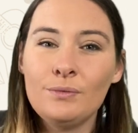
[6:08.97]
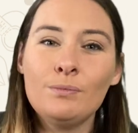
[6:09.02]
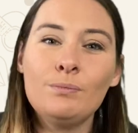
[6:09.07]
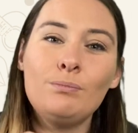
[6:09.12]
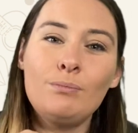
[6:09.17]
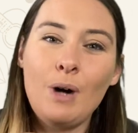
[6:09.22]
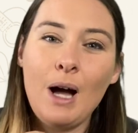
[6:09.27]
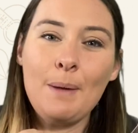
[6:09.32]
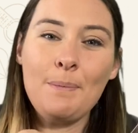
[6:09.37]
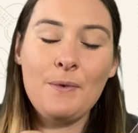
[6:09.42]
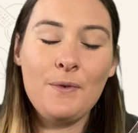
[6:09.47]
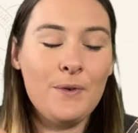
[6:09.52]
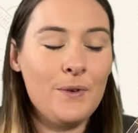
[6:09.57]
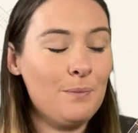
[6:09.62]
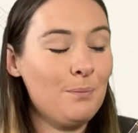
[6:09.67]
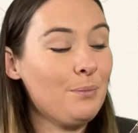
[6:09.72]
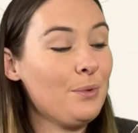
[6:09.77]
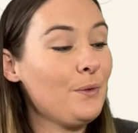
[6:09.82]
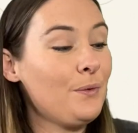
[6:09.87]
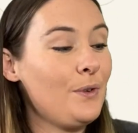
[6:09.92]
My
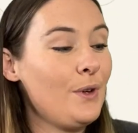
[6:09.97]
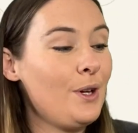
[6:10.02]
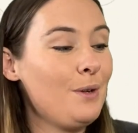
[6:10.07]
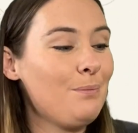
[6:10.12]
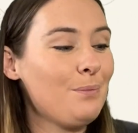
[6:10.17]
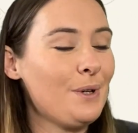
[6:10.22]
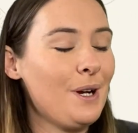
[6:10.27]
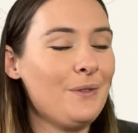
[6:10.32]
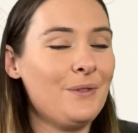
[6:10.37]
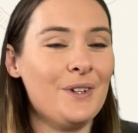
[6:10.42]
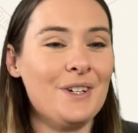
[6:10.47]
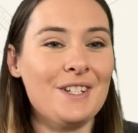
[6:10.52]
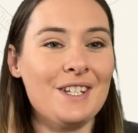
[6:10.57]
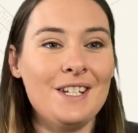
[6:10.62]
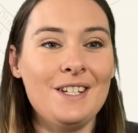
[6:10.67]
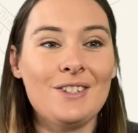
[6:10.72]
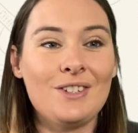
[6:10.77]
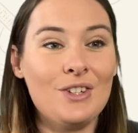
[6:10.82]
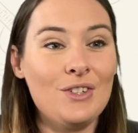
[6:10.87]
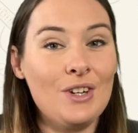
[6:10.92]
preferred preference
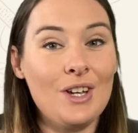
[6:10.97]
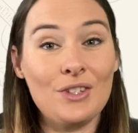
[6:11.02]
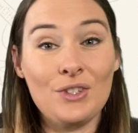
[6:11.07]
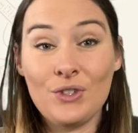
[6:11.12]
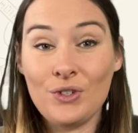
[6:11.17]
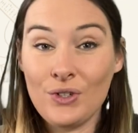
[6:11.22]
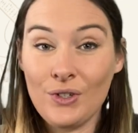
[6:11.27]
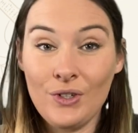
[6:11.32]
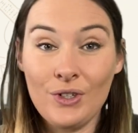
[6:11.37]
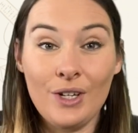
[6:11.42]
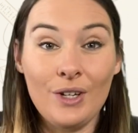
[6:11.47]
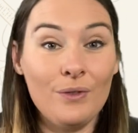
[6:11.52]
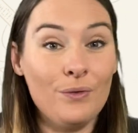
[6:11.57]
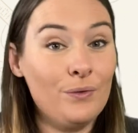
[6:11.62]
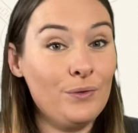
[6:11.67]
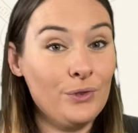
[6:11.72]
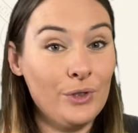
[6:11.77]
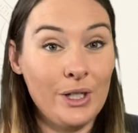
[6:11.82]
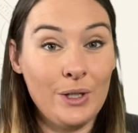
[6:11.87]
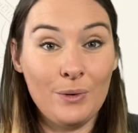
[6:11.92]
is to just tune it
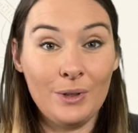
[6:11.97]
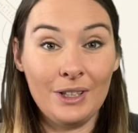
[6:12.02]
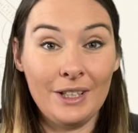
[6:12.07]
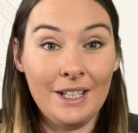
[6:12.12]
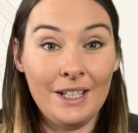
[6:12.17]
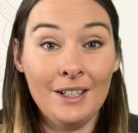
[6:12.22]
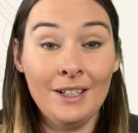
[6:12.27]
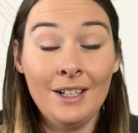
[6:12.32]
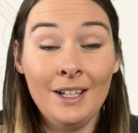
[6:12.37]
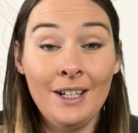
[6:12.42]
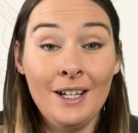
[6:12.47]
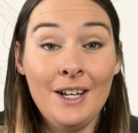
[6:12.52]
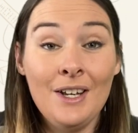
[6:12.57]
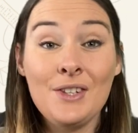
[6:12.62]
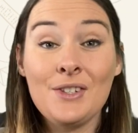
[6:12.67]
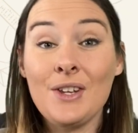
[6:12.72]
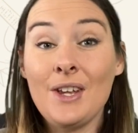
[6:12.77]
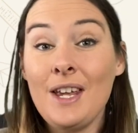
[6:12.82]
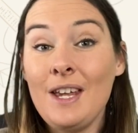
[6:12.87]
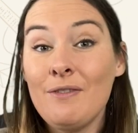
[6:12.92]
frequently.
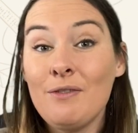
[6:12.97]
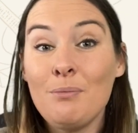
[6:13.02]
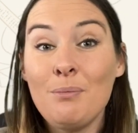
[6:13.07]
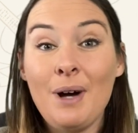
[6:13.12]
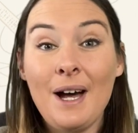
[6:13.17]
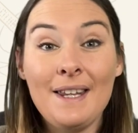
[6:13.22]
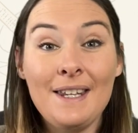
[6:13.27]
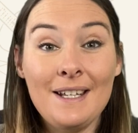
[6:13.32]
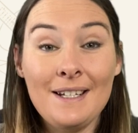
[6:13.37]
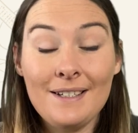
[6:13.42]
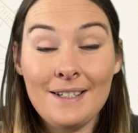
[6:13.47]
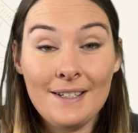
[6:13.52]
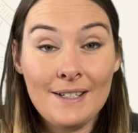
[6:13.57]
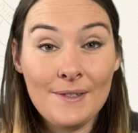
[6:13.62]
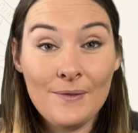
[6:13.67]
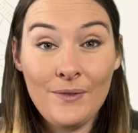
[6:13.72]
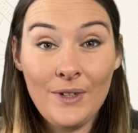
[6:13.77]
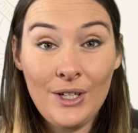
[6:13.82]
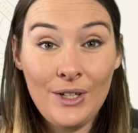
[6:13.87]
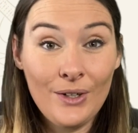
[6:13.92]
So even by the end of this
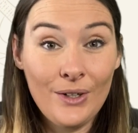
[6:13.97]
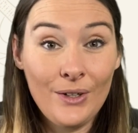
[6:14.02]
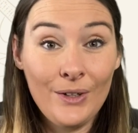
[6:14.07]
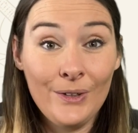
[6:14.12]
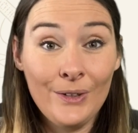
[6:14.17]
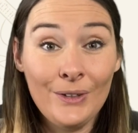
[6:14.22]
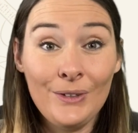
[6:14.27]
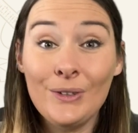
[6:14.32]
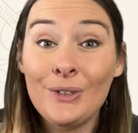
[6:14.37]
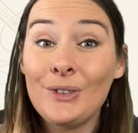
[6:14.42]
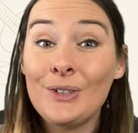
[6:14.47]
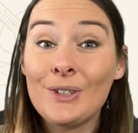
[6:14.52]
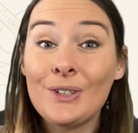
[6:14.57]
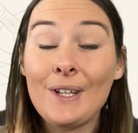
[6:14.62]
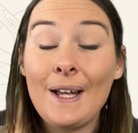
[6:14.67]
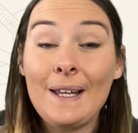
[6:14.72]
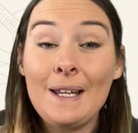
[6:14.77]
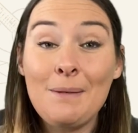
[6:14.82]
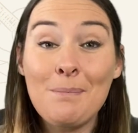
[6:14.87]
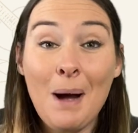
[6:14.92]
video, your
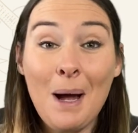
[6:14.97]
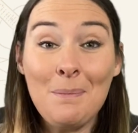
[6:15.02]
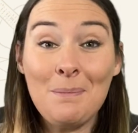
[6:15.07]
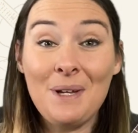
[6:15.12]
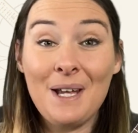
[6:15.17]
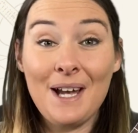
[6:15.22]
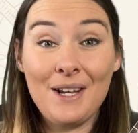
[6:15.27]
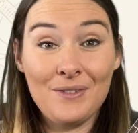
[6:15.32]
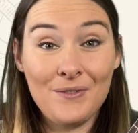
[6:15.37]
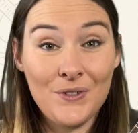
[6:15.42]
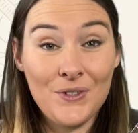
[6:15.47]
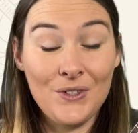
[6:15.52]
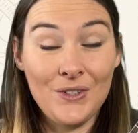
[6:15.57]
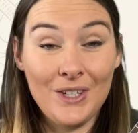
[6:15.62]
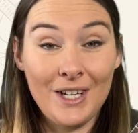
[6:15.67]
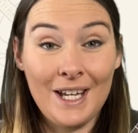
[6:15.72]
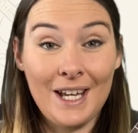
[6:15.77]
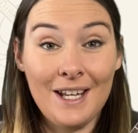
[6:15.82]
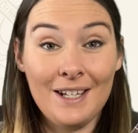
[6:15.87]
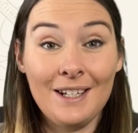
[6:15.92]
ukulele might be out of tune
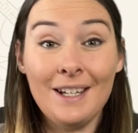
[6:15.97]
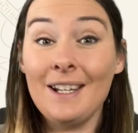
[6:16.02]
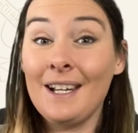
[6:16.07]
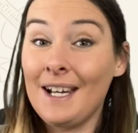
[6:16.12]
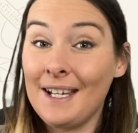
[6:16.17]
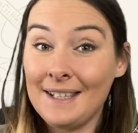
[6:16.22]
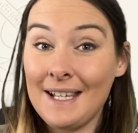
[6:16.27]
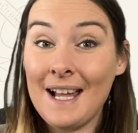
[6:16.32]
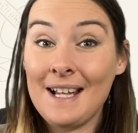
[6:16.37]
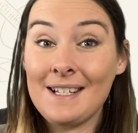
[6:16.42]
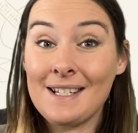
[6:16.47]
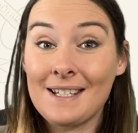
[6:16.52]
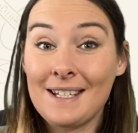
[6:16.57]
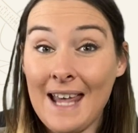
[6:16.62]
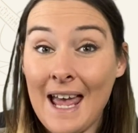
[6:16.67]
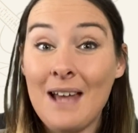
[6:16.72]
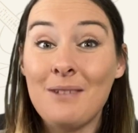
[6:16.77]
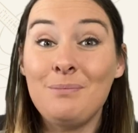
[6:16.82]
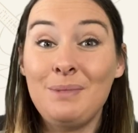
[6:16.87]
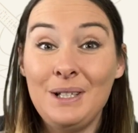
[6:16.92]
again, and that
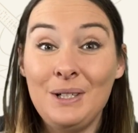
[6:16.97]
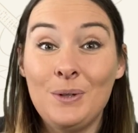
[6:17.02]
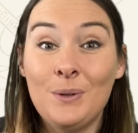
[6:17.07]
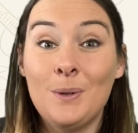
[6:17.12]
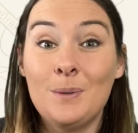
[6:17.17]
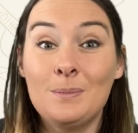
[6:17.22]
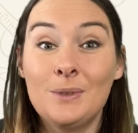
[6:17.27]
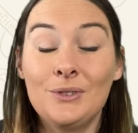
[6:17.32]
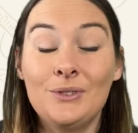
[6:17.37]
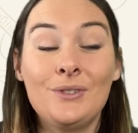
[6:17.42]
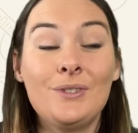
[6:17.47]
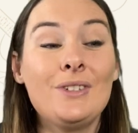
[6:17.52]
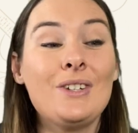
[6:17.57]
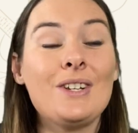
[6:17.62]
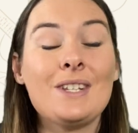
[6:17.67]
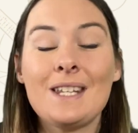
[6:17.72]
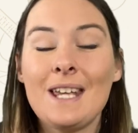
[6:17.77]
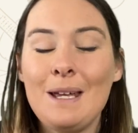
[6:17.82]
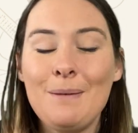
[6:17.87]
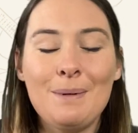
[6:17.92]
can be normal.
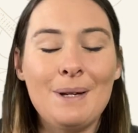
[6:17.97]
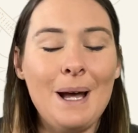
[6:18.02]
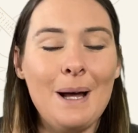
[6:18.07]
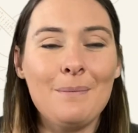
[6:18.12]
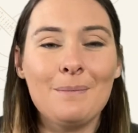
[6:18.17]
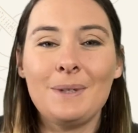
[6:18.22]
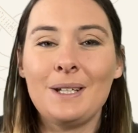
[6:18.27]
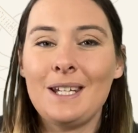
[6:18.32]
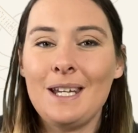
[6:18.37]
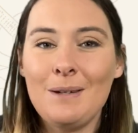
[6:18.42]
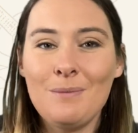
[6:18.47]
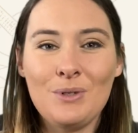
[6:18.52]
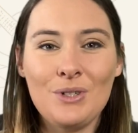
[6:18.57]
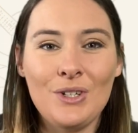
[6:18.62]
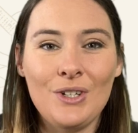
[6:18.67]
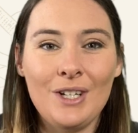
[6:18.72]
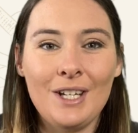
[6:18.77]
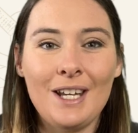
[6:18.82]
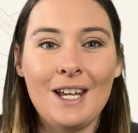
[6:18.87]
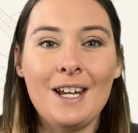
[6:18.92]
Just keep it up, keep
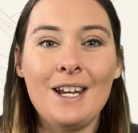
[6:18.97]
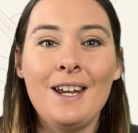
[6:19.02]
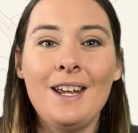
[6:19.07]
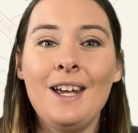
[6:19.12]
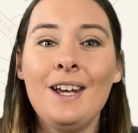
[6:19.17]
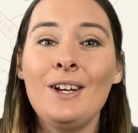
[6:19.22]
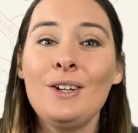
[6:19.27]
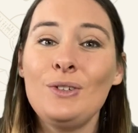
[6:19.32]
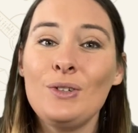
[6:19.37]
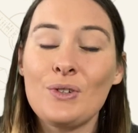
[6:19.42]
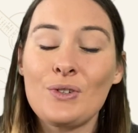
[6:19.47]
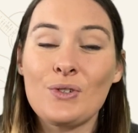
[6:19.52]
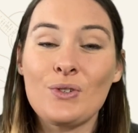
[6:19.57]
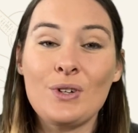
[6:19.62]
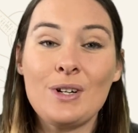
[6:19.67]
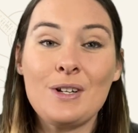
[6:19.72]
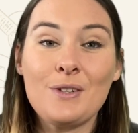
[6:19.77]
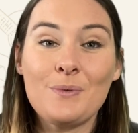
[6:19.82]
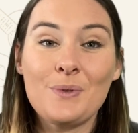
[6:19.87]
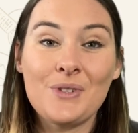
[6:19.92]
tuning it, your
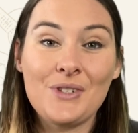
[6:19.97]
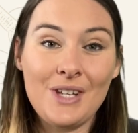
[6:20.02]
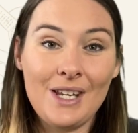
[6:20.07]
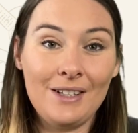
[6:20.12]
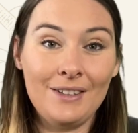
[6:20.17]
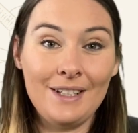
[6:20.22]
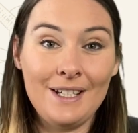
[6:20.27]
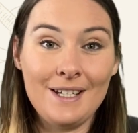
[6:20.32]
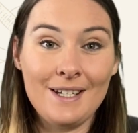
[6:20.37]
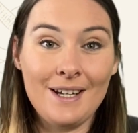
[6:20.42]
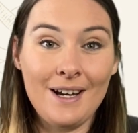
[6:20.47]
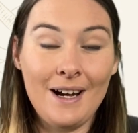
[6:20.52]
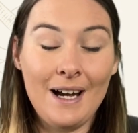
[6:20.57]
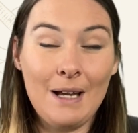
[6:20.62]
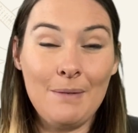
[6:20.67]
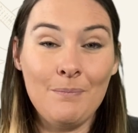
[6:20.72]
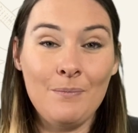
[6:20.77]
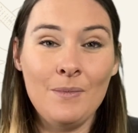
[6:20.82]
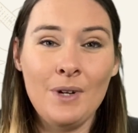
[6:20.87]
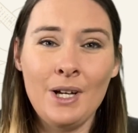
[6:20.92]
strings will settle in
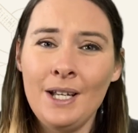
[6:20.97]
time.